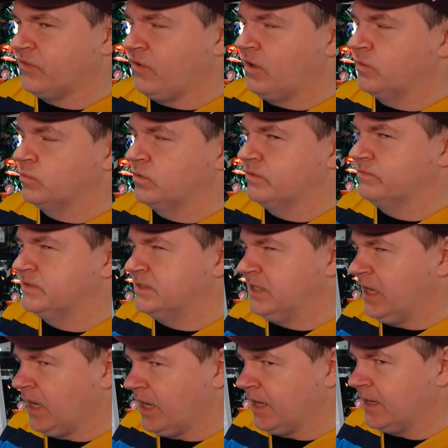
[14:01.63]
Thawne would have
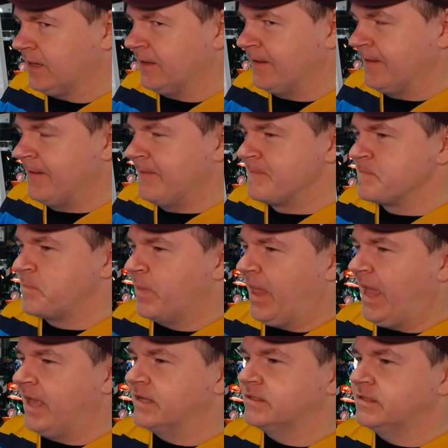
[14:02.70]
died,
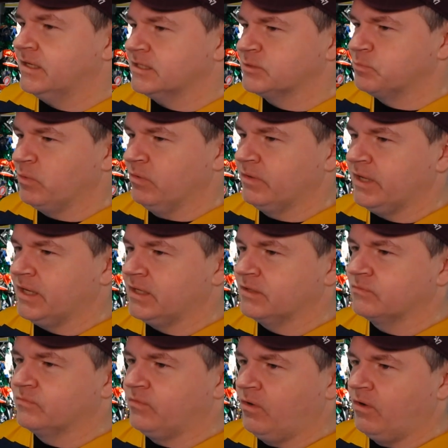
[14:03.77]
and Despero getting
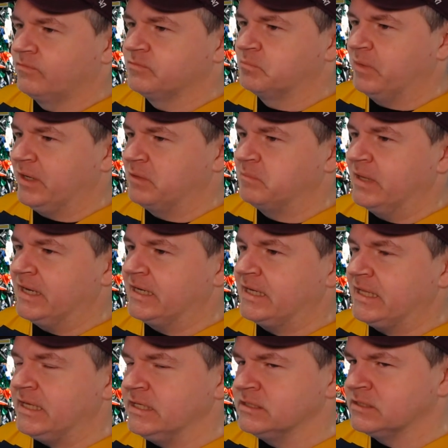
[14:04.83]
involved might have made it
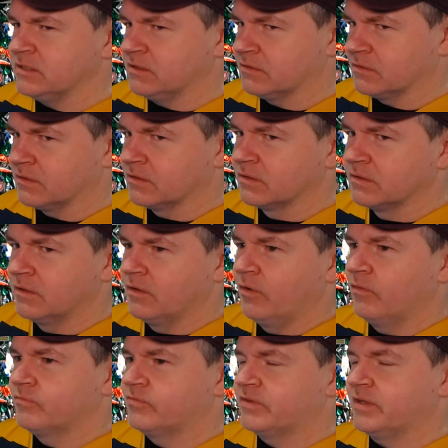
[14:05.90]
easier
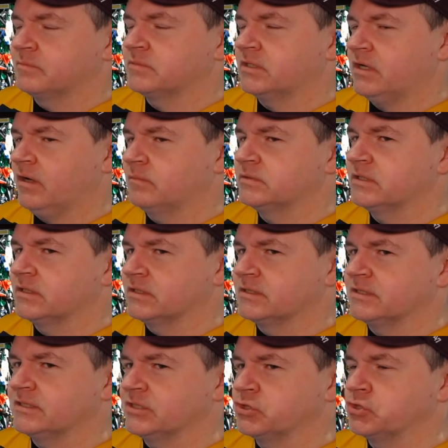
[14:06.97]
for them to come to the
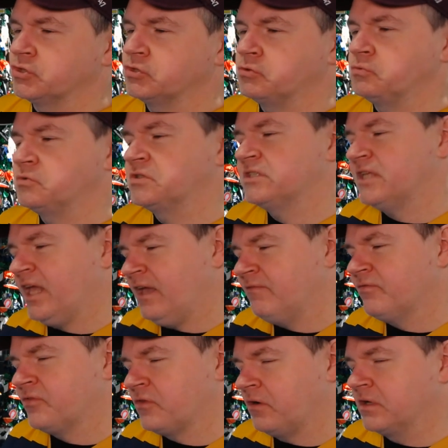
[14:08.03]
decision to save
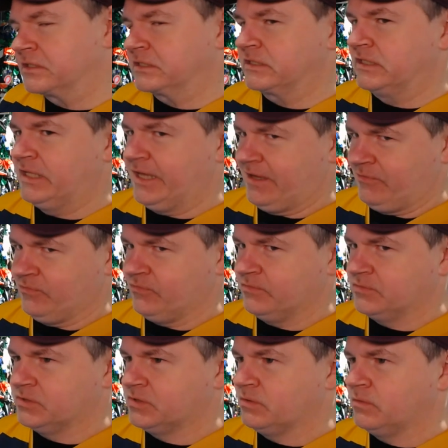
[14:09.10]
Thawne's life.
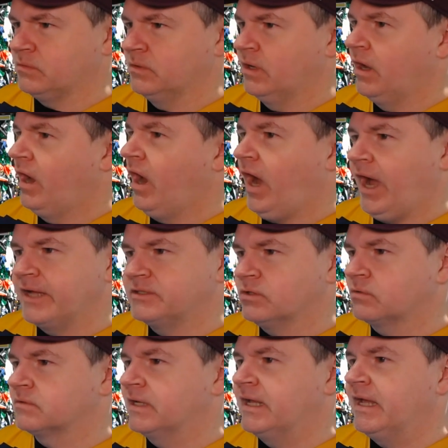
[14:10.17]
So I
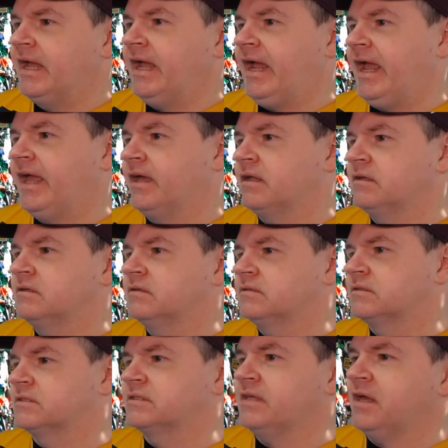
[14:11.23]
don't. And
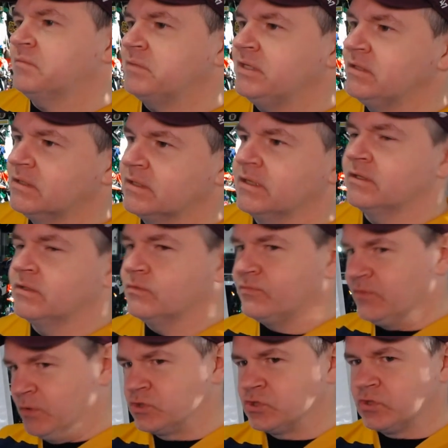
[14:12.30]
does that mean that in the
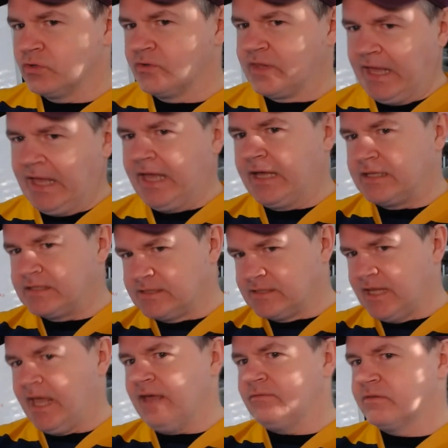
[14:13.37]
future they had
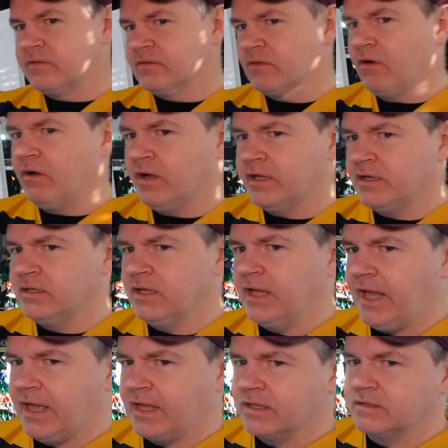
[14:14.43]
saved Thawne,
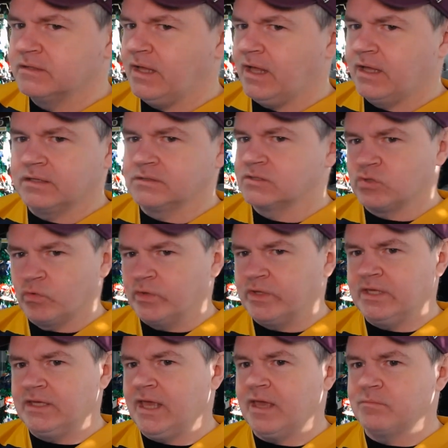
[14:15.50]
and so
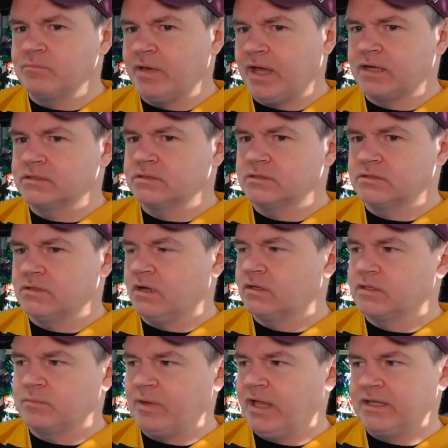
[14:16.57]
he came back to talk
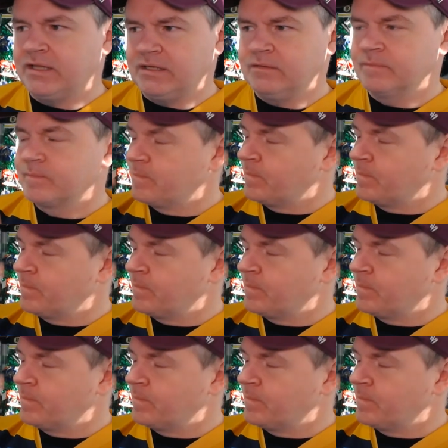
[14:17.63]
to them?